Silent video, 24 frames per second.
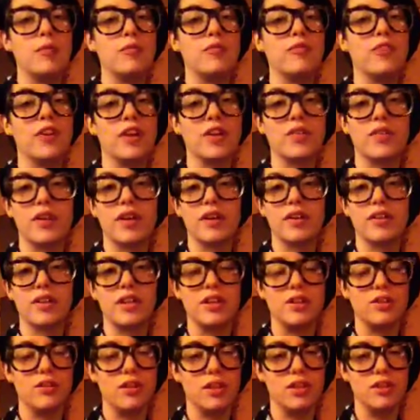Very rarely
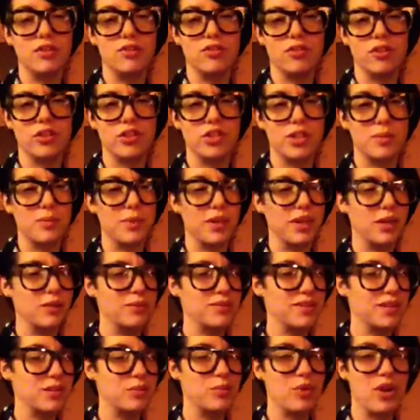do they do free shipping. It was
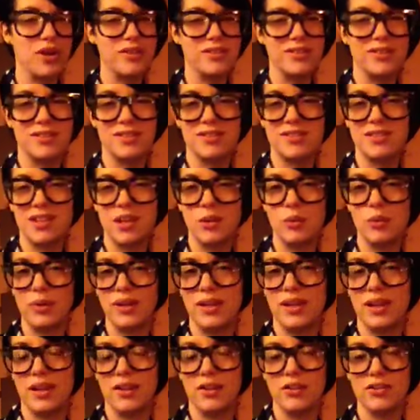like President's Day
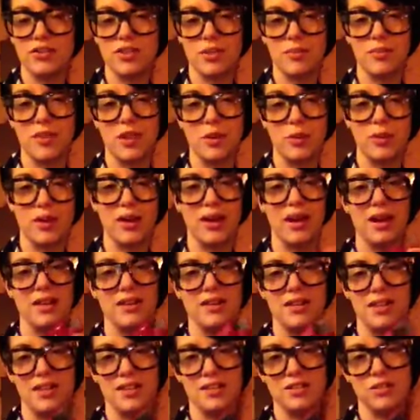weekend or something when I got
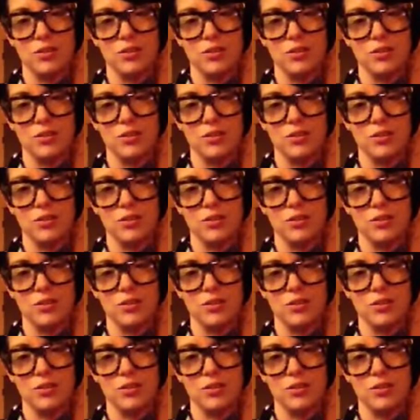these,